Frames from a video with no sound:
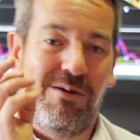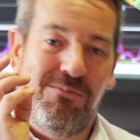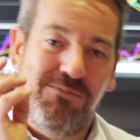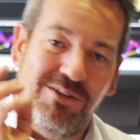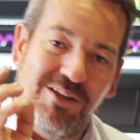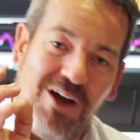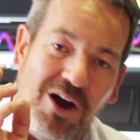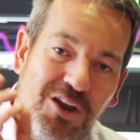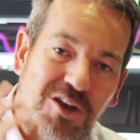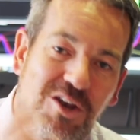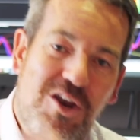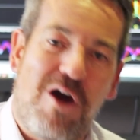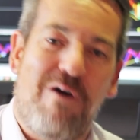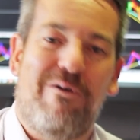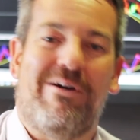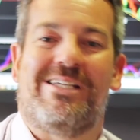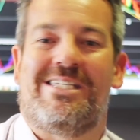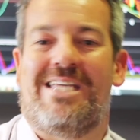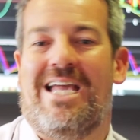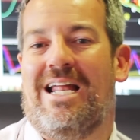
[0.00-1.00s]
I
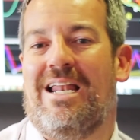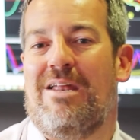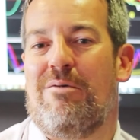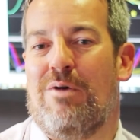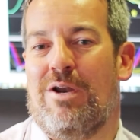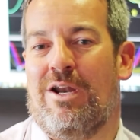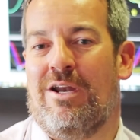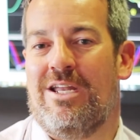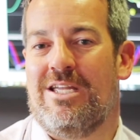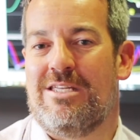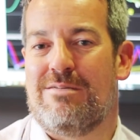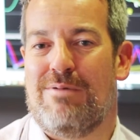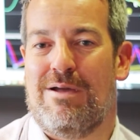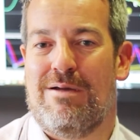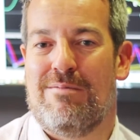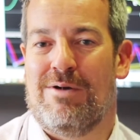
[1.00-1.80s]
know exactly when I need to be